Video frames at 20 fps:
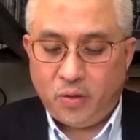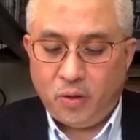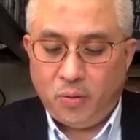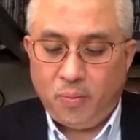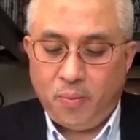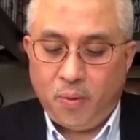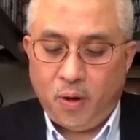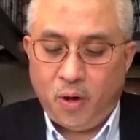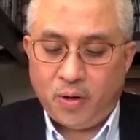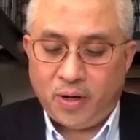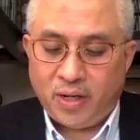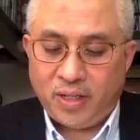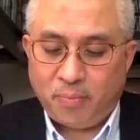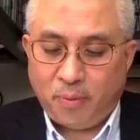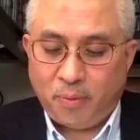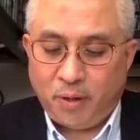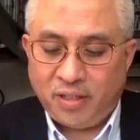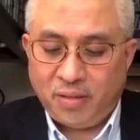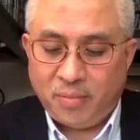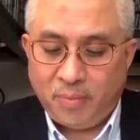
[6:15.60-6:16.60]
to more
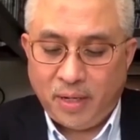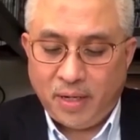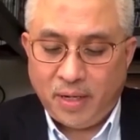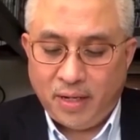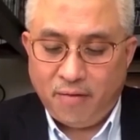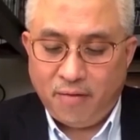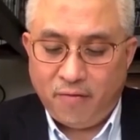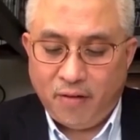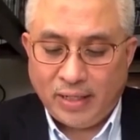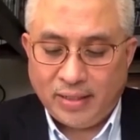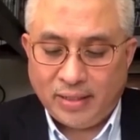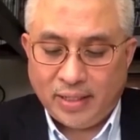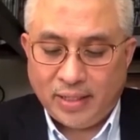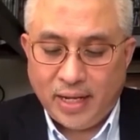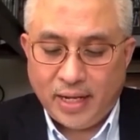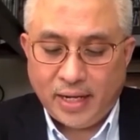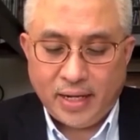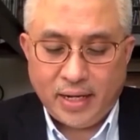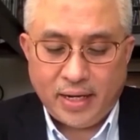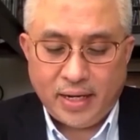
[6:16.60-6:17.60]
responsible
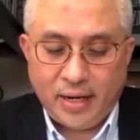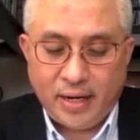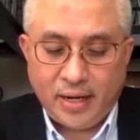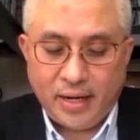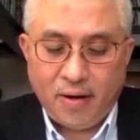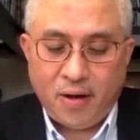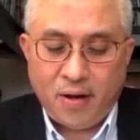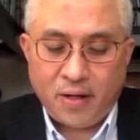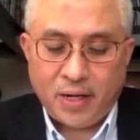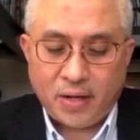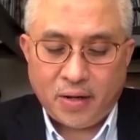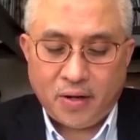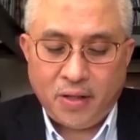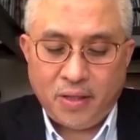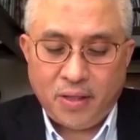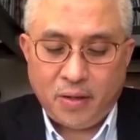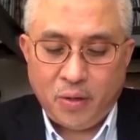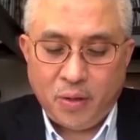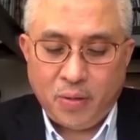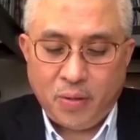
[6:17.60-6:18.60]
investing, and along the
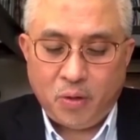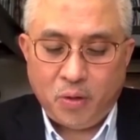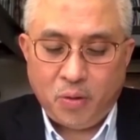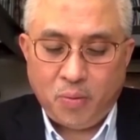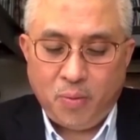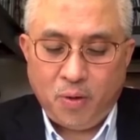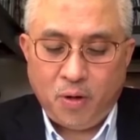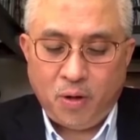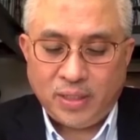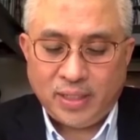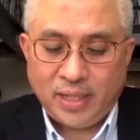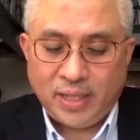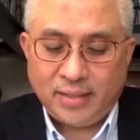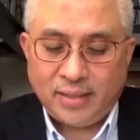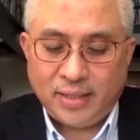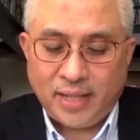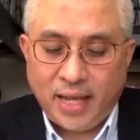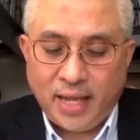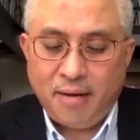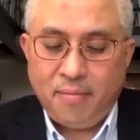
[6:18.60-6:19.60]
continuum to more
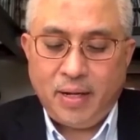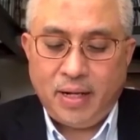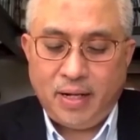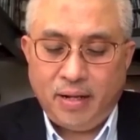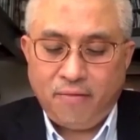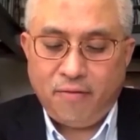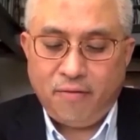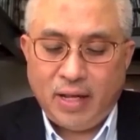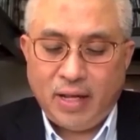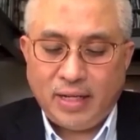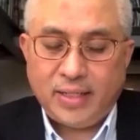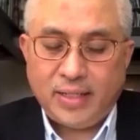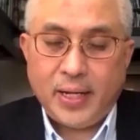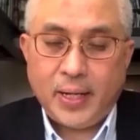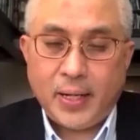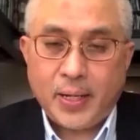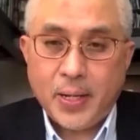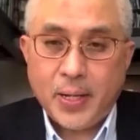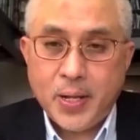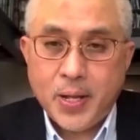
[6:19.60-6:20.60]
sustainable
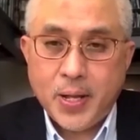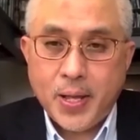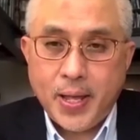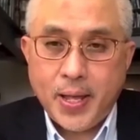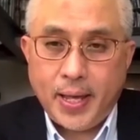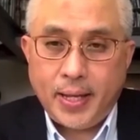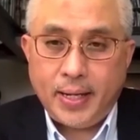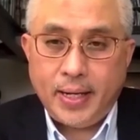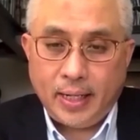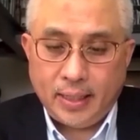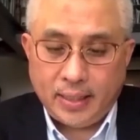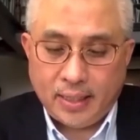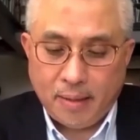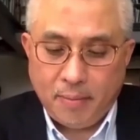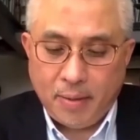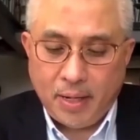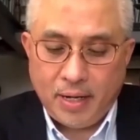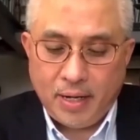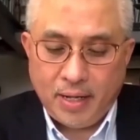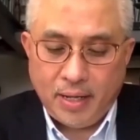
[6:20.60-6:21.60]
investing and
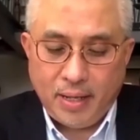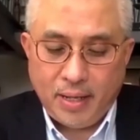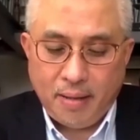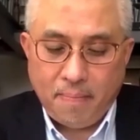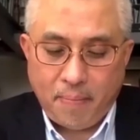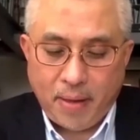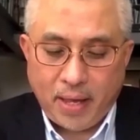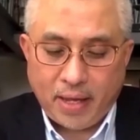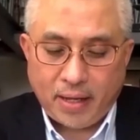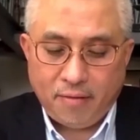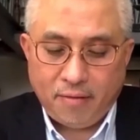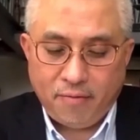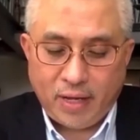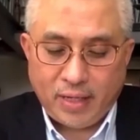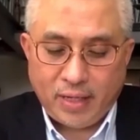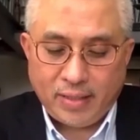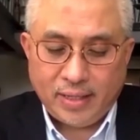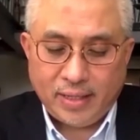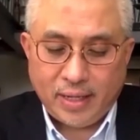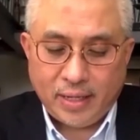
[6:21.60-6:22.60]
ultimately impact
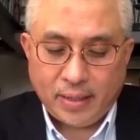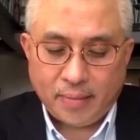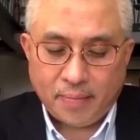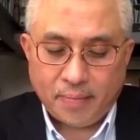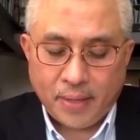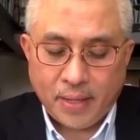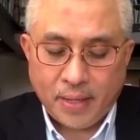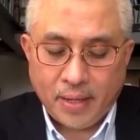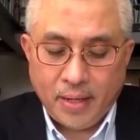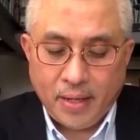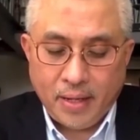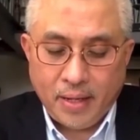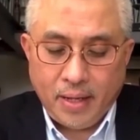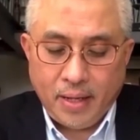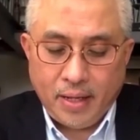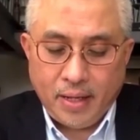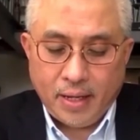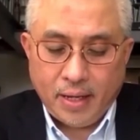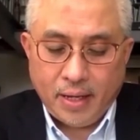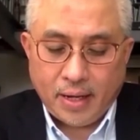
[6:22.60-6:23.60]
investing.
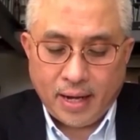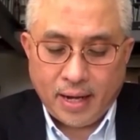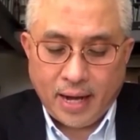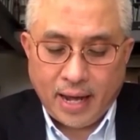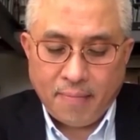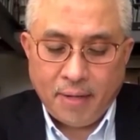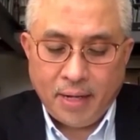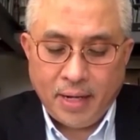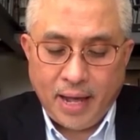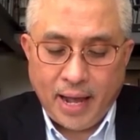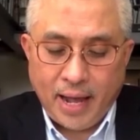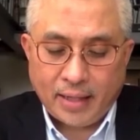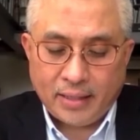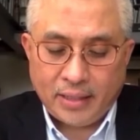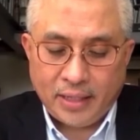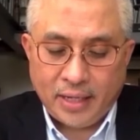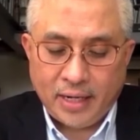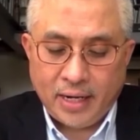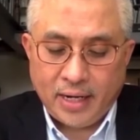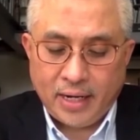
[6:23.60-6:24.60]
In climate
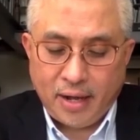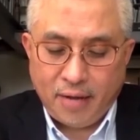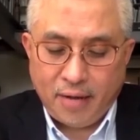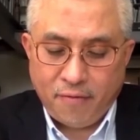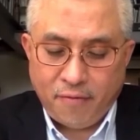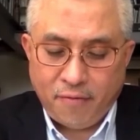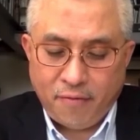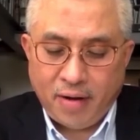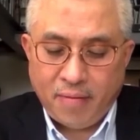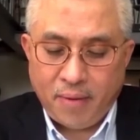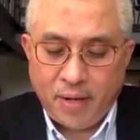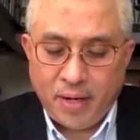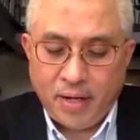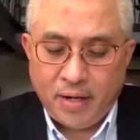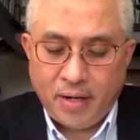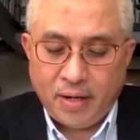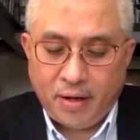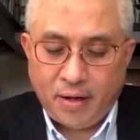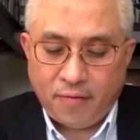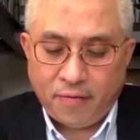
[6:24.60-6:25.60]
action and the
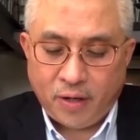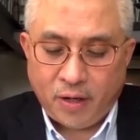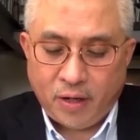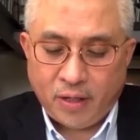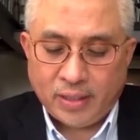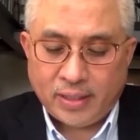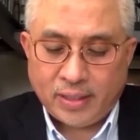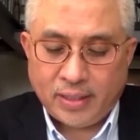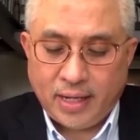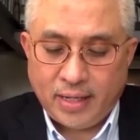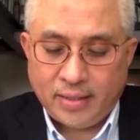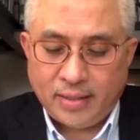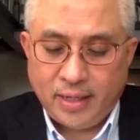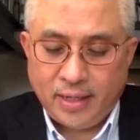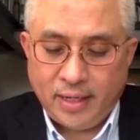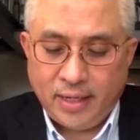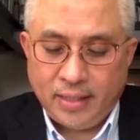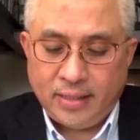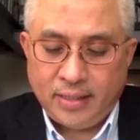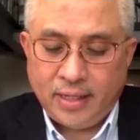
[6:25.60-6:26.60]
environment, of course, there is
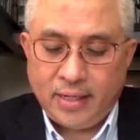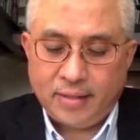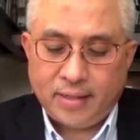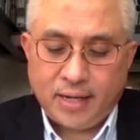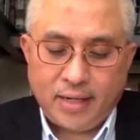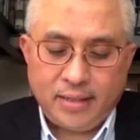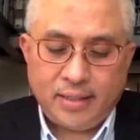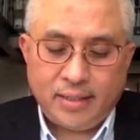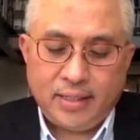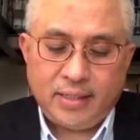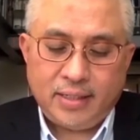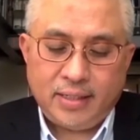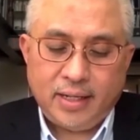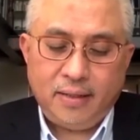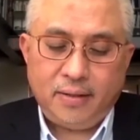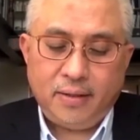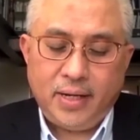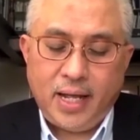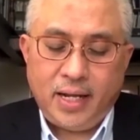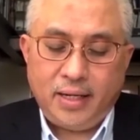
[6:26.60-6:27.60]
the urgent
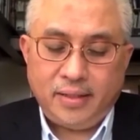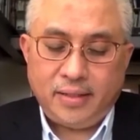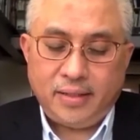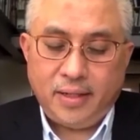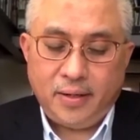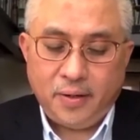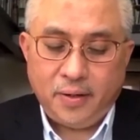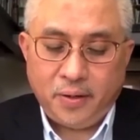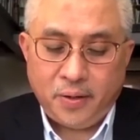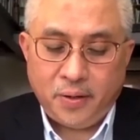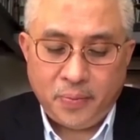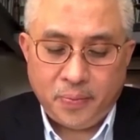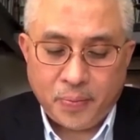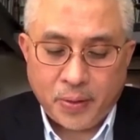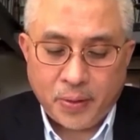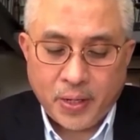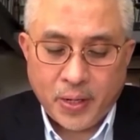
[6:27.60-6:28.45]
transition to net zero,